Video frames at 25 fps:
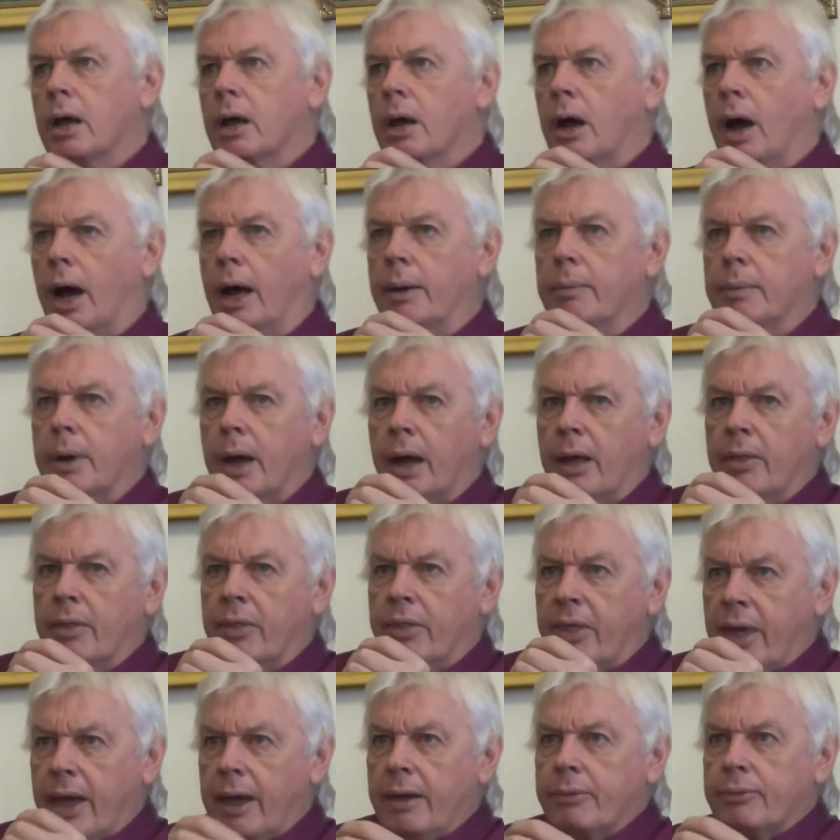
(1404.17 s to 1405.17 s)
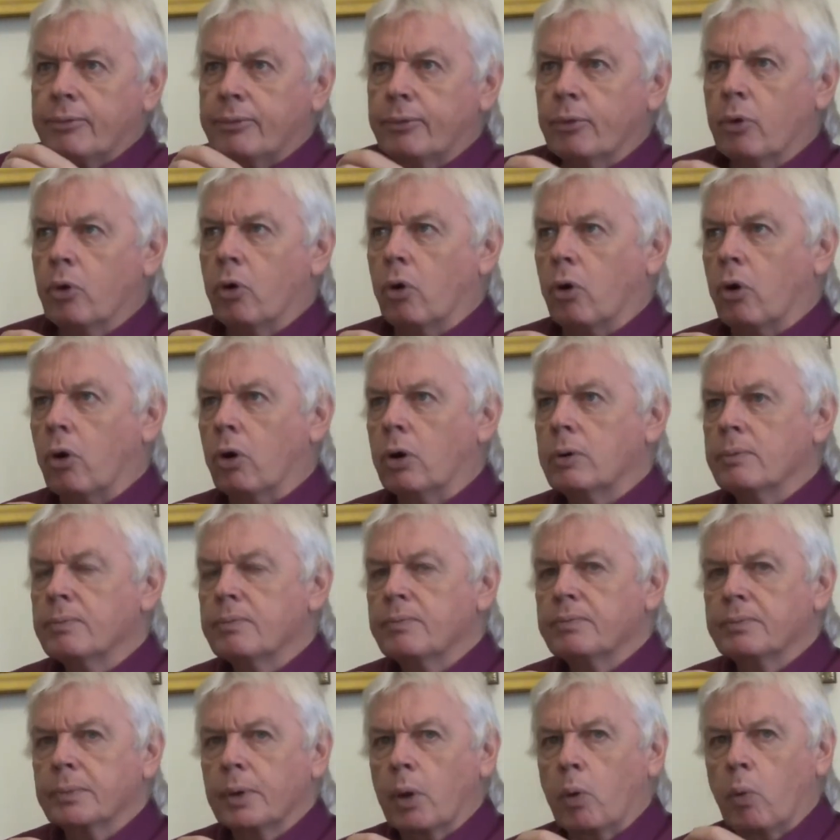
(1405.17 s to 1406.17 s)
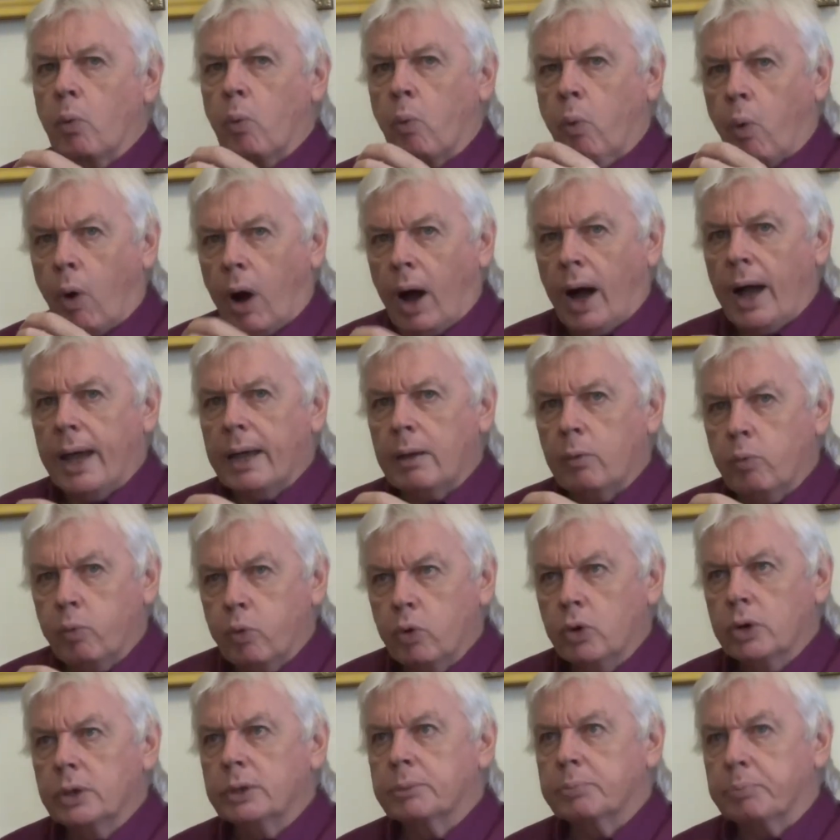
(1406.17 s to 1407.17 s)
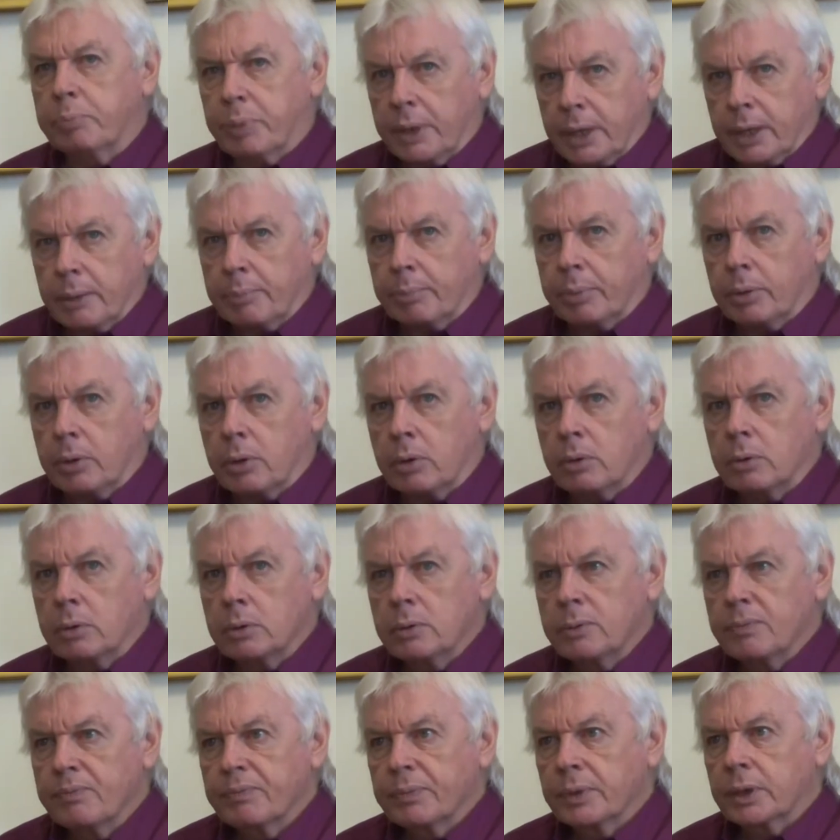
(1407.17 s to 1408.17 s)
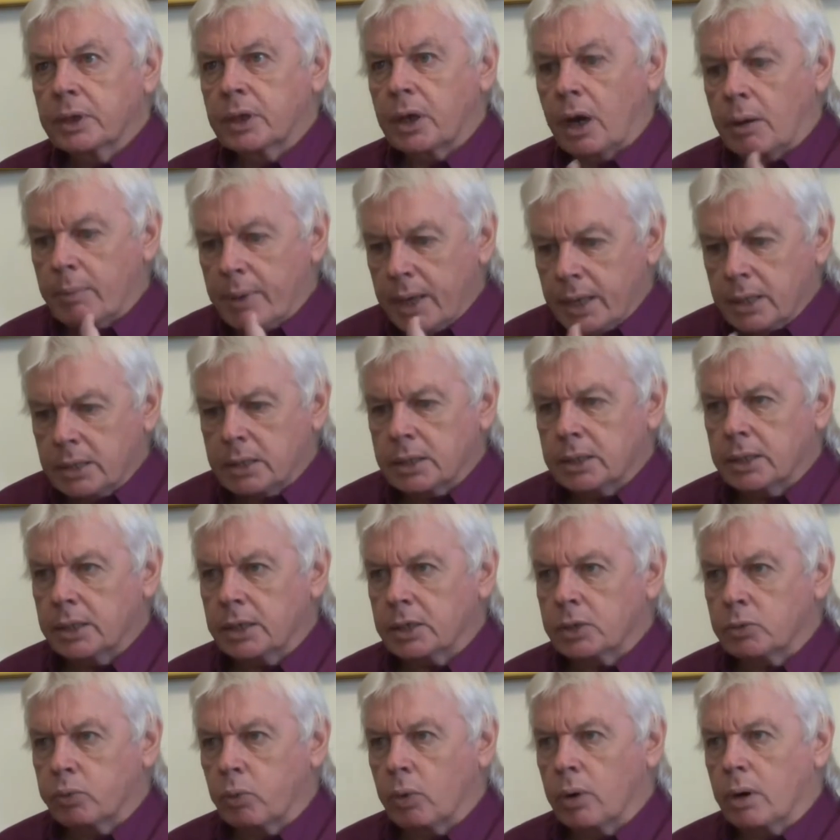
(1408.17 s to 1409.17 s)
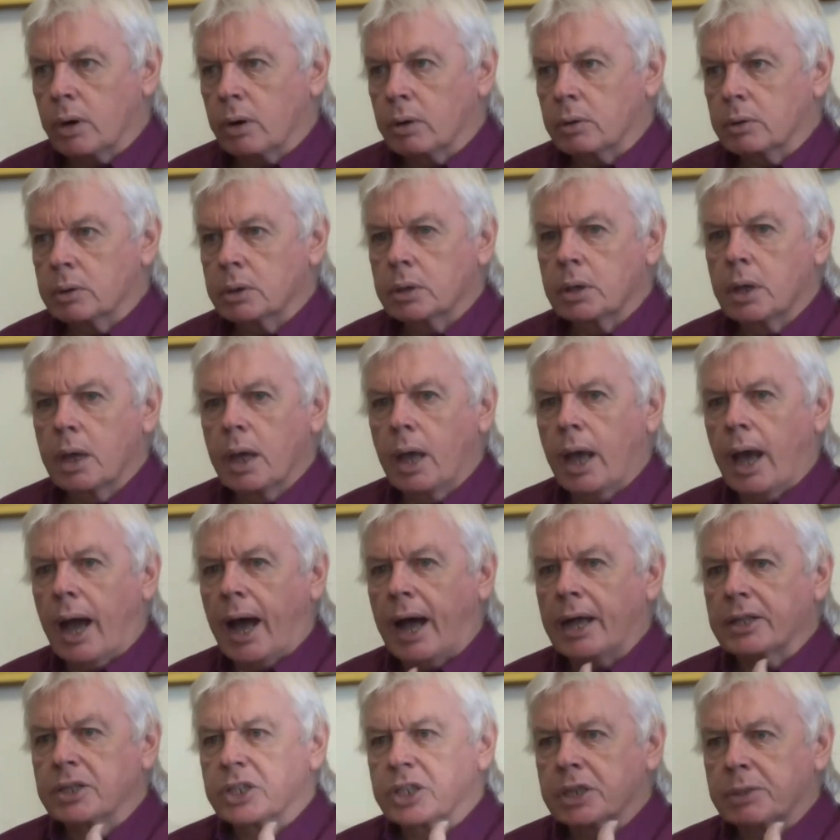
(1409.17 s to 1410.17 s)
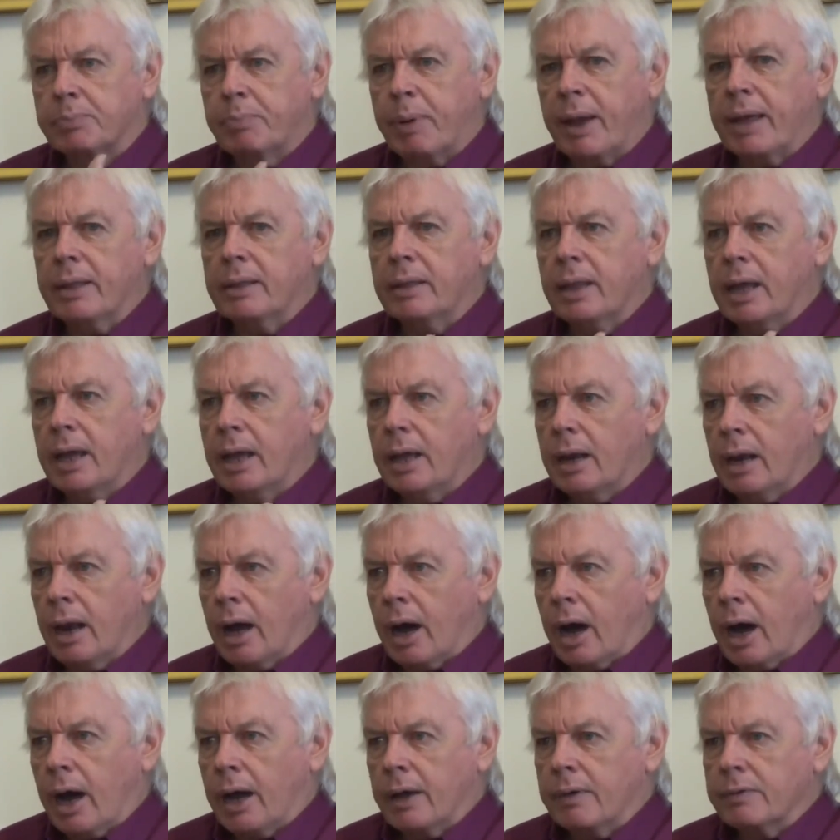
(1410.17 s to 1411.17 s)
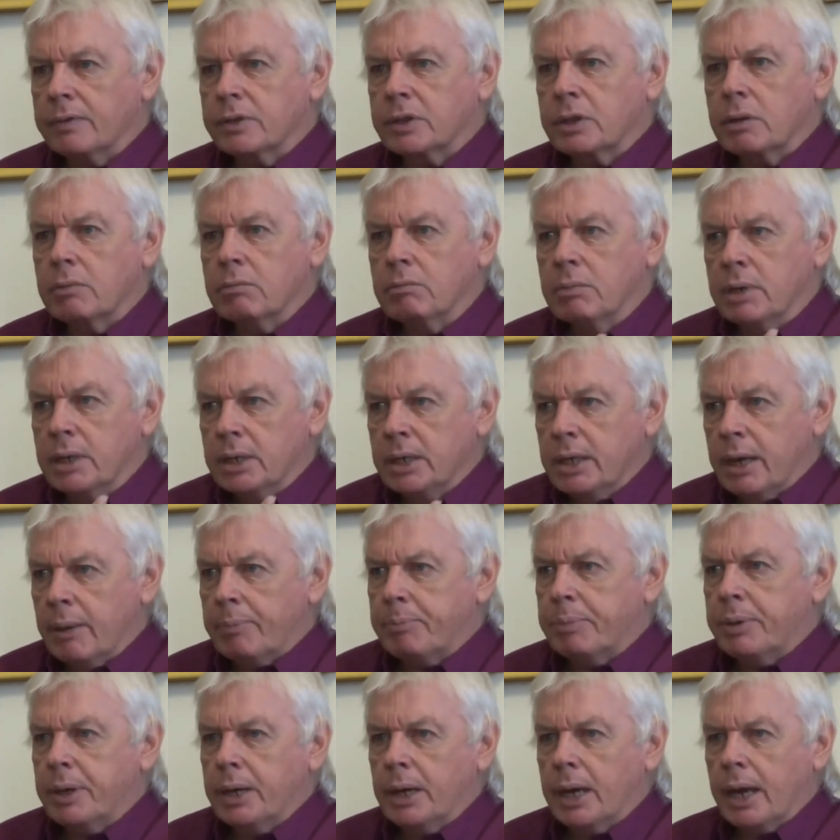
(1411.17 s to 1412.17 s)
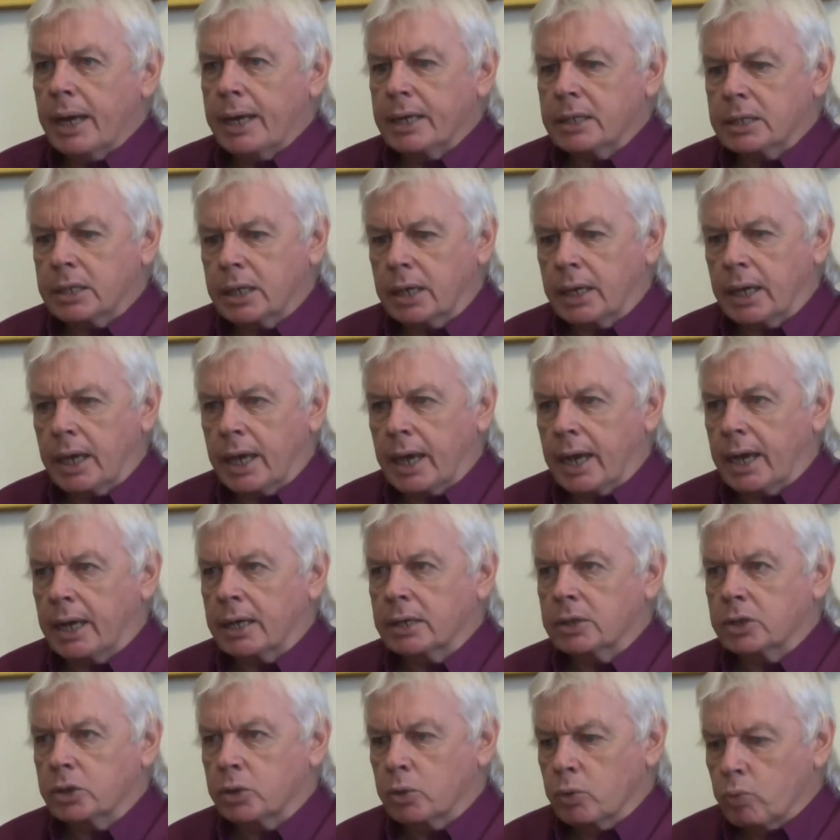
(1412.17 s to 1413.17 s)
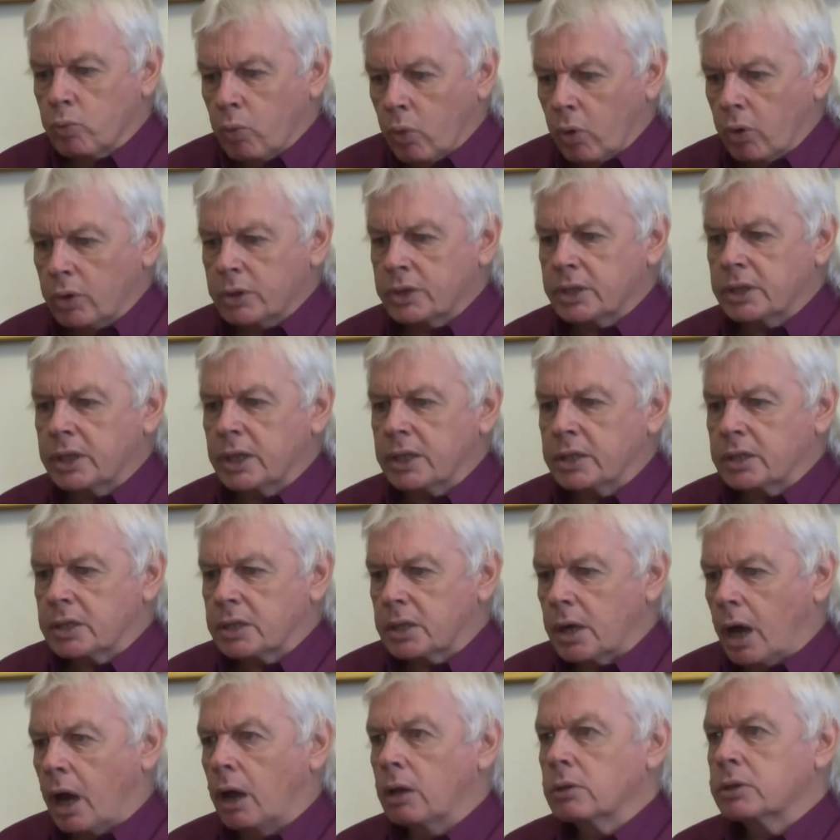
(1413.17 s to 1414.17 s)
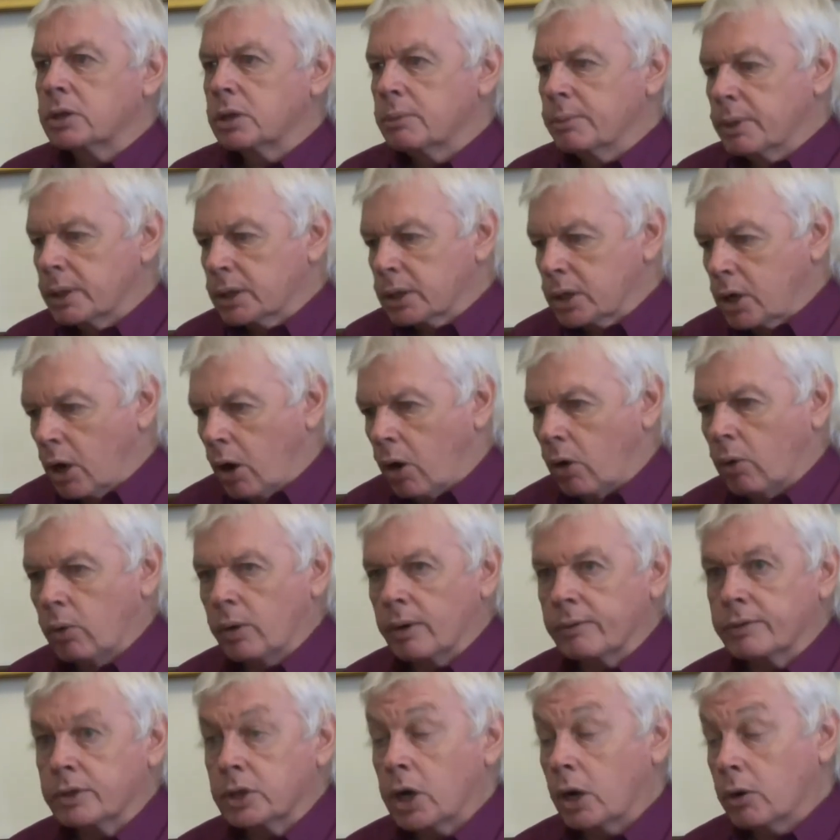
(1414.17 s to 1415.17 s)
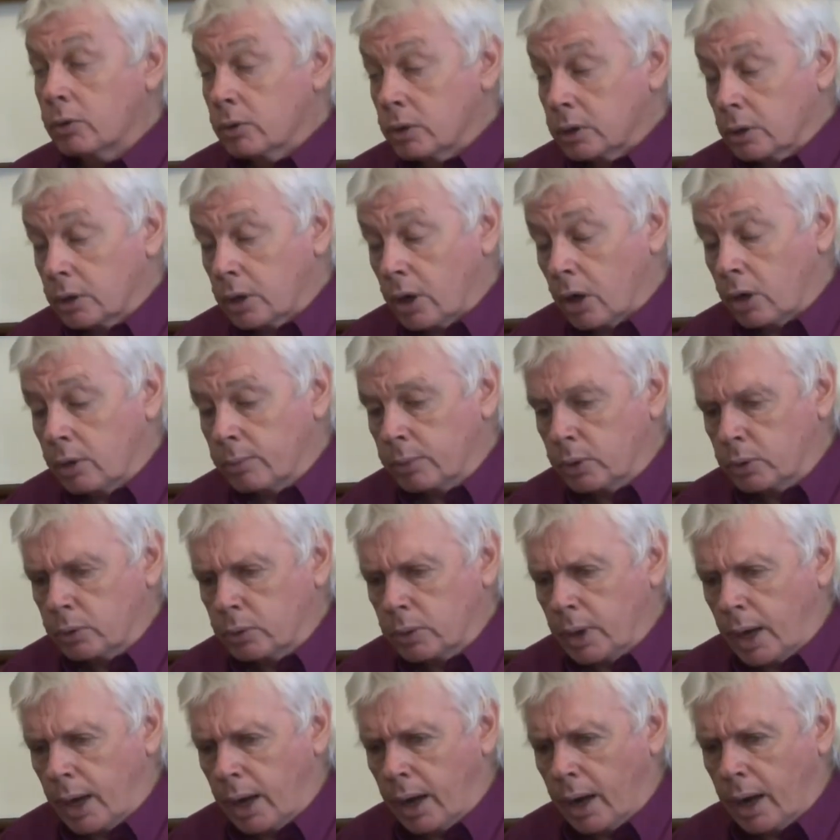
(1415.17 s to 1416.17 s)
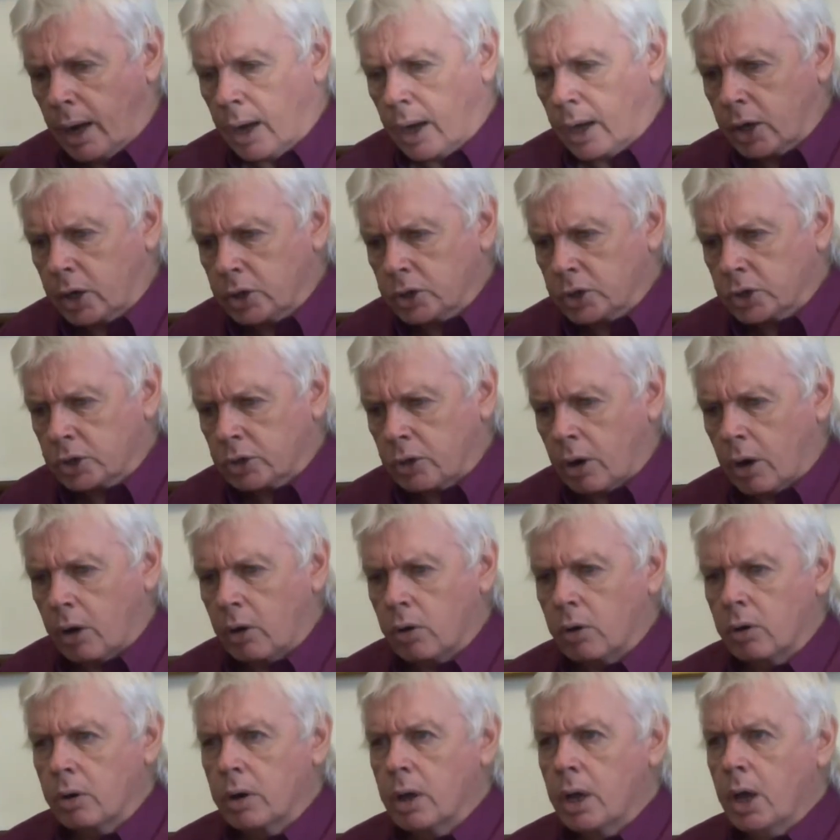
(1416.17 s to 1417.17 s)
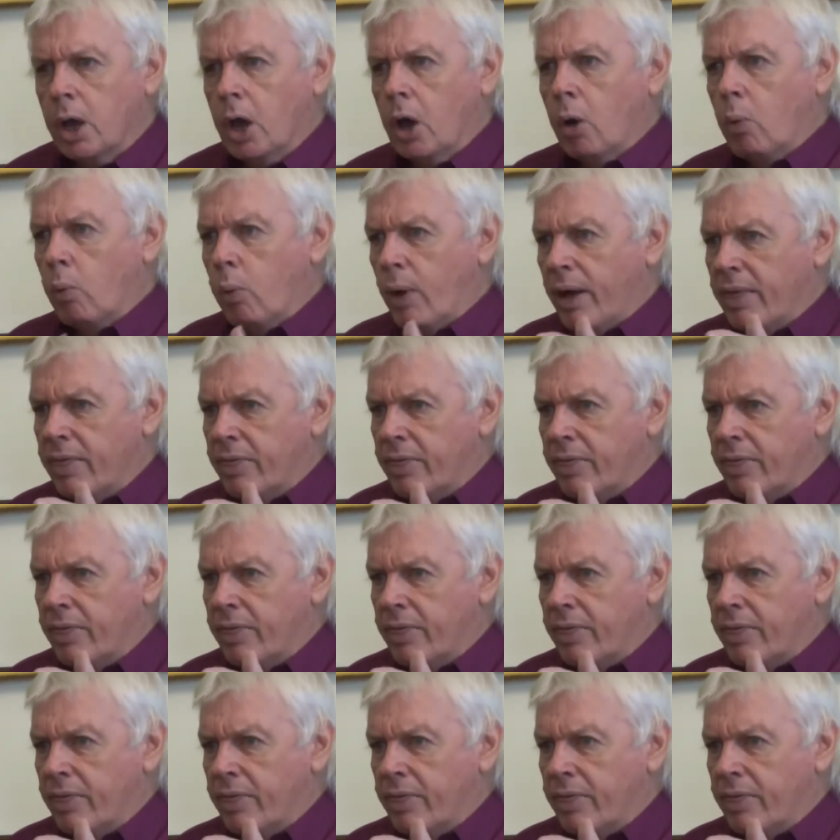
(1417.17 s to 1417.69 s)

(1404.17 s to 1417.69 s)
And therefore, why would people come into this world and spend their lives manipulating it towards this ultimate goal of total global control, when